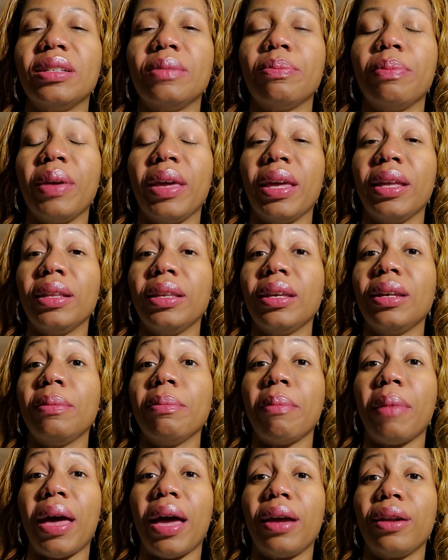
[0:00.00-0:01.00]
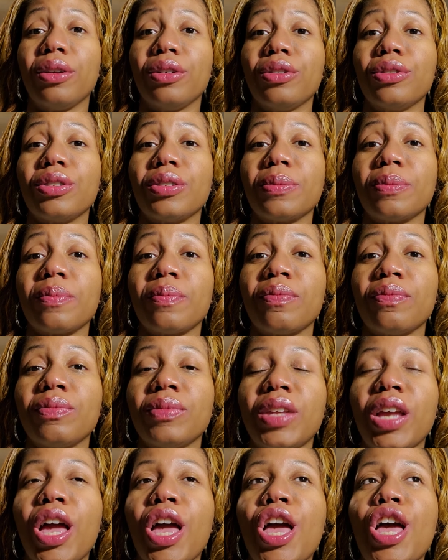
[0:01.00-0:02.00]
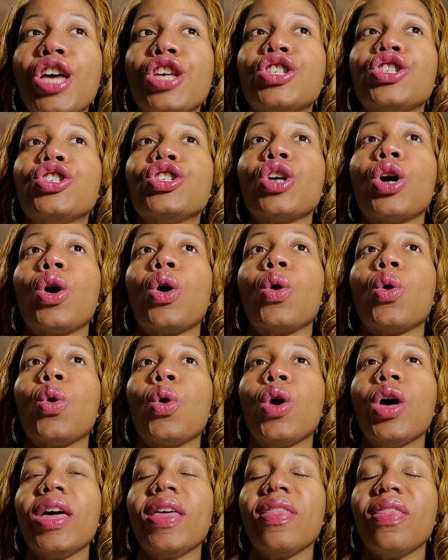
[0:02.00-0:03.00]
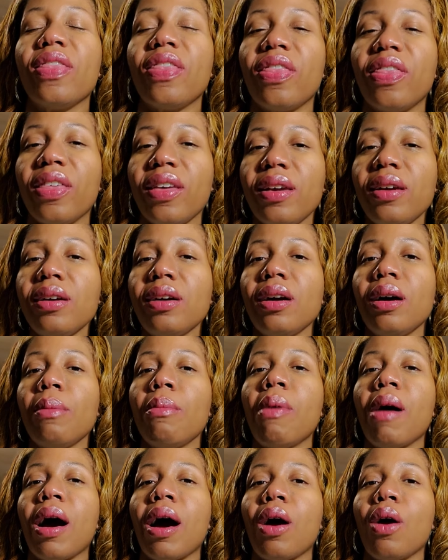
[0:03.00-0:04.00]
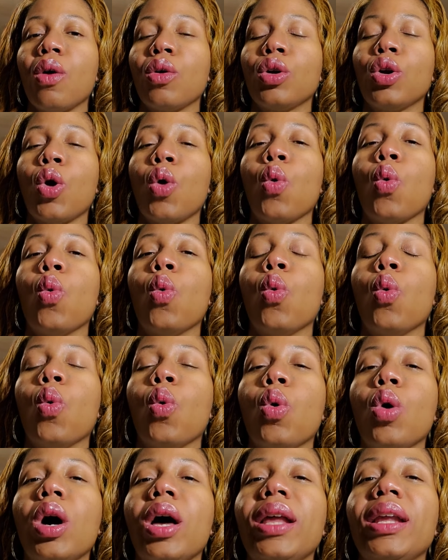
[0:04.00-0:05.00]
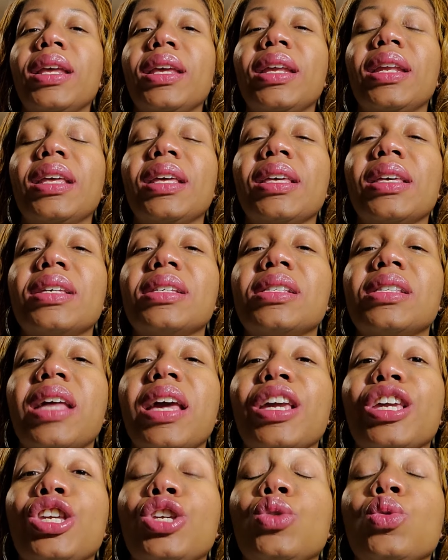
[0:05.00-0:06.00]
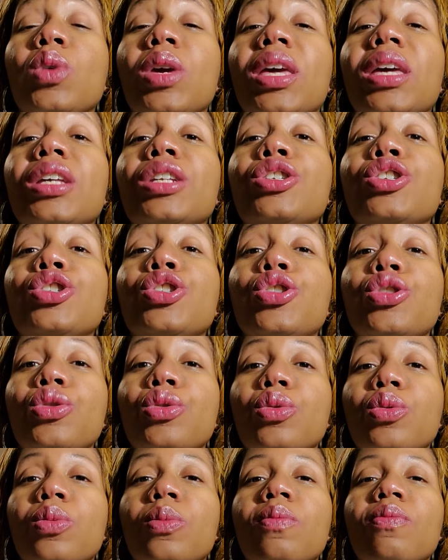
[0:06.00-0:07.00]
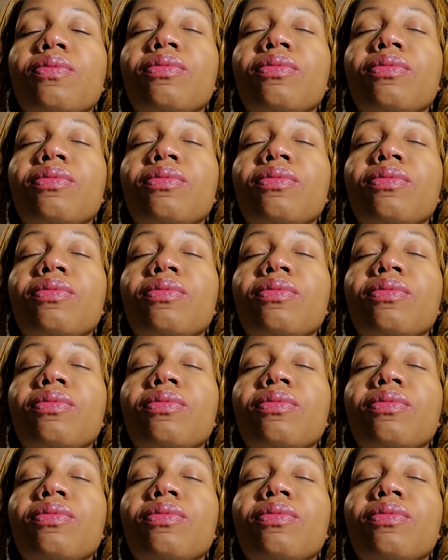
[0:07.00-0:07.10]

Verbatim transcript: opinion matters. So think about what it is that you can do,